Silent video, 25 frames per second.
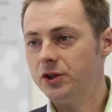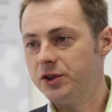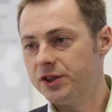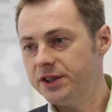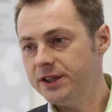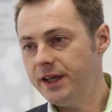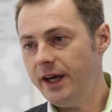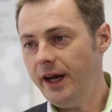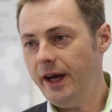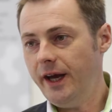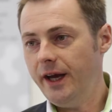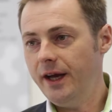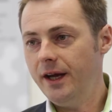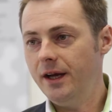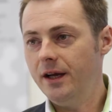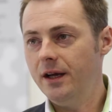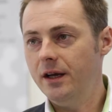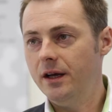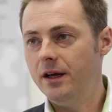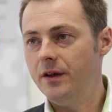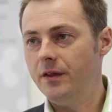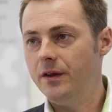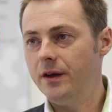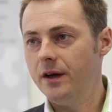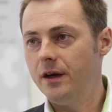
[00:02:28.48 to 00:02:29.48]
to scale
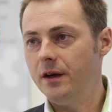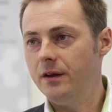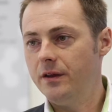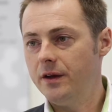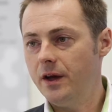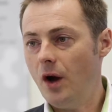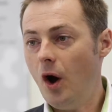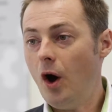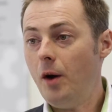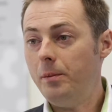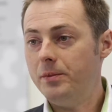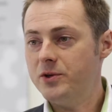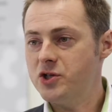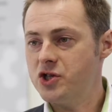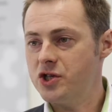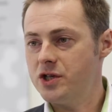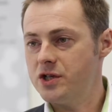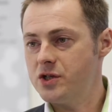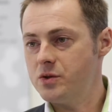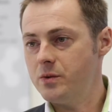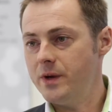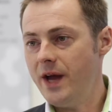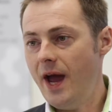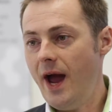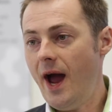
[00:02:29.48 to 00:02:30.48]
in the
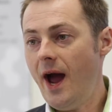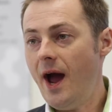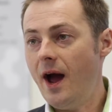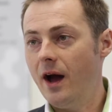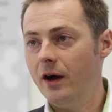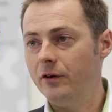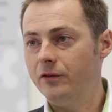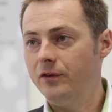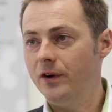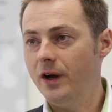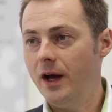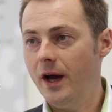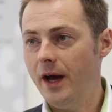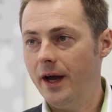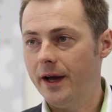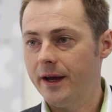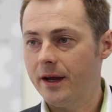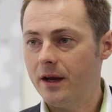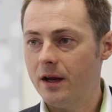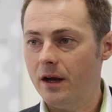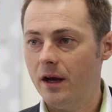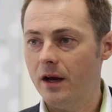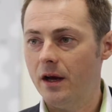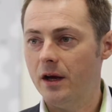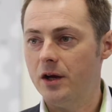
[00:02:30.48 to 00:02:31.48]
options we have, like
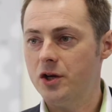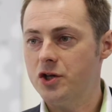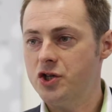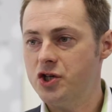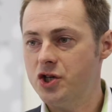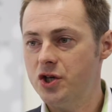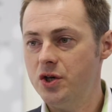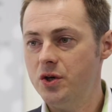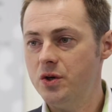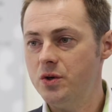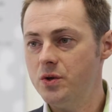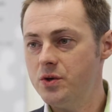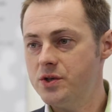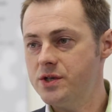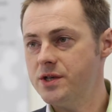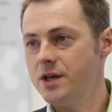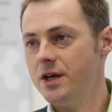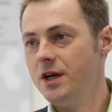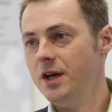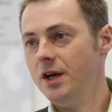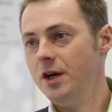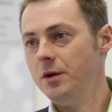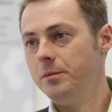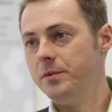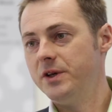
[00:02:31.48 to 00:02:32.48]
choose
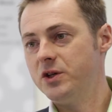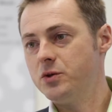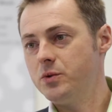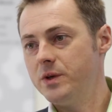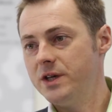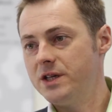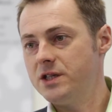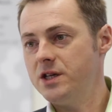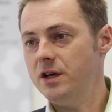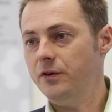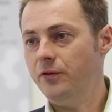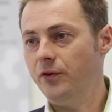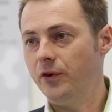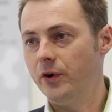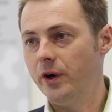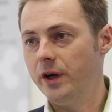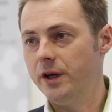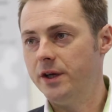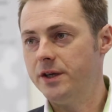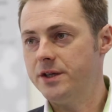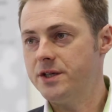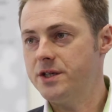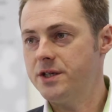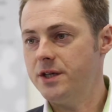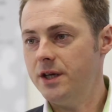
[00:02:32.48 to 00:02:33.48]
between
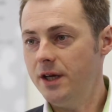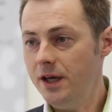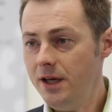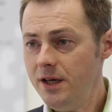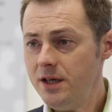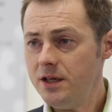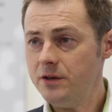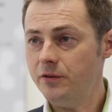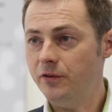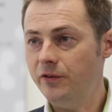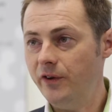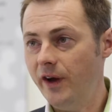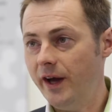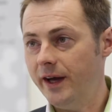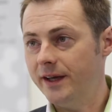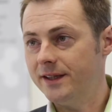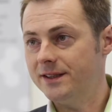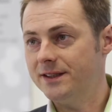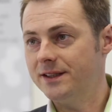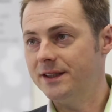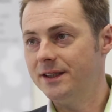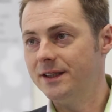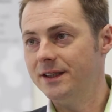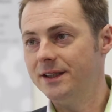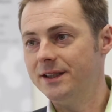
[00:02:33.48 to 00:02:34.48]
different
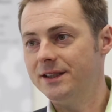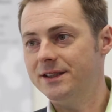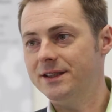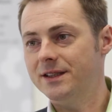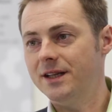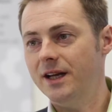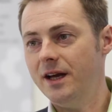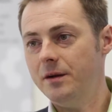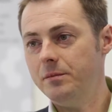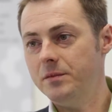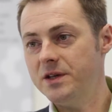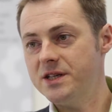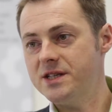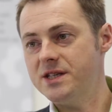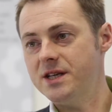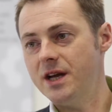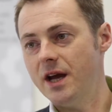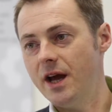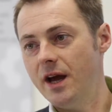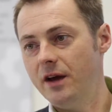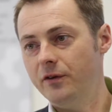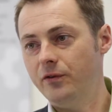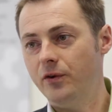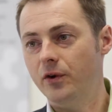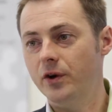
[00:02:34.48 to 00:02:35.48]
interfaces. Let me
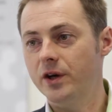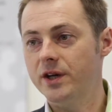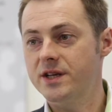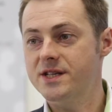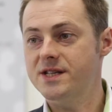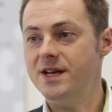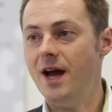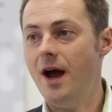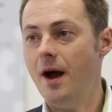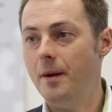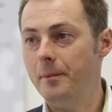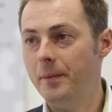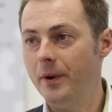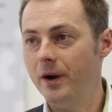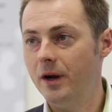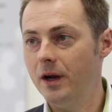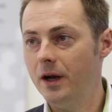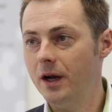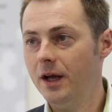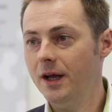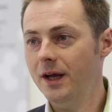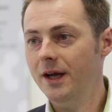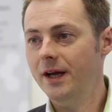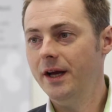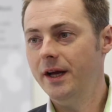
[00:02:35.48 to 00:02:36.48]
say, for
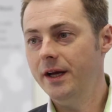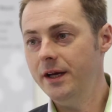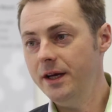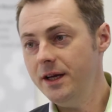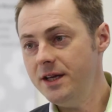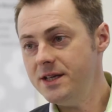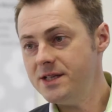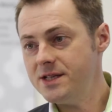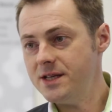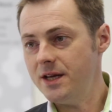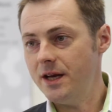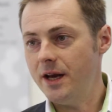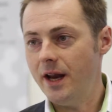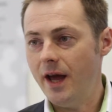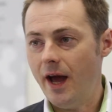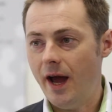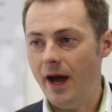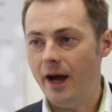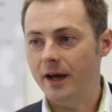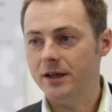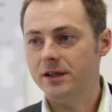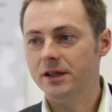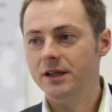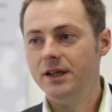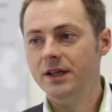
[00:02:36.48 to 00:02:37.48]
example, an
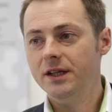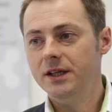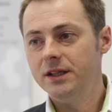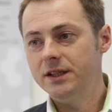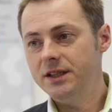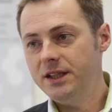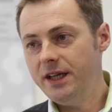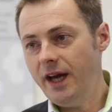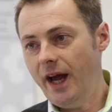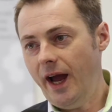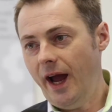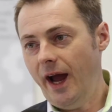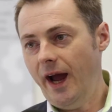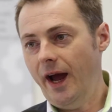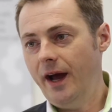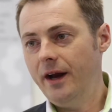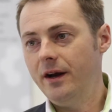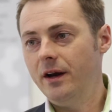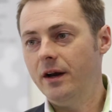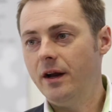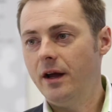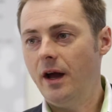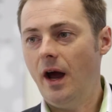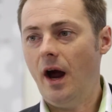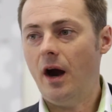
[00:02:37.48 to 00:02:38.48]
Ethernet,
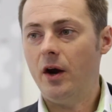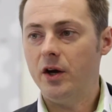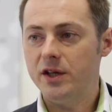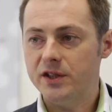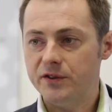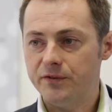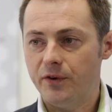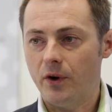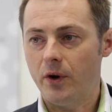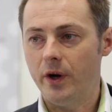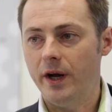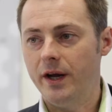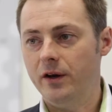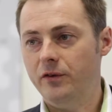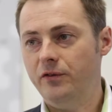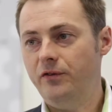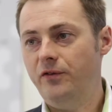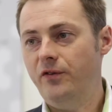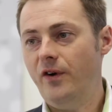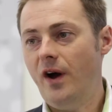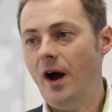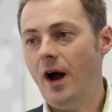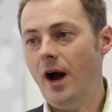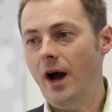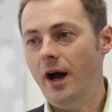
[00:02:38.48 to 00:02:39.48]
CAN,
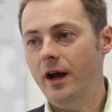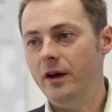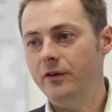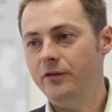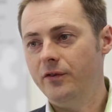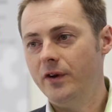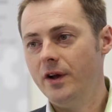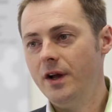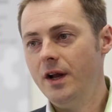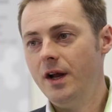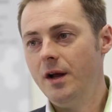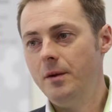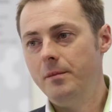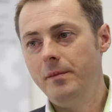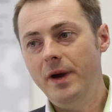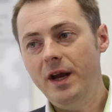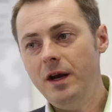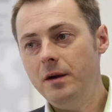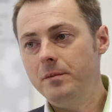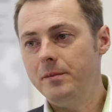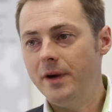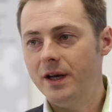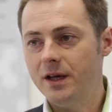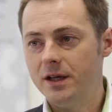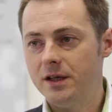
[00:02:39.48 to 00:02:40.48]
RS485,
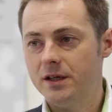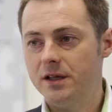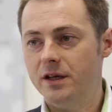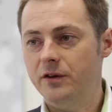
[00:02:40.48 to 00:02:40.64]
many, many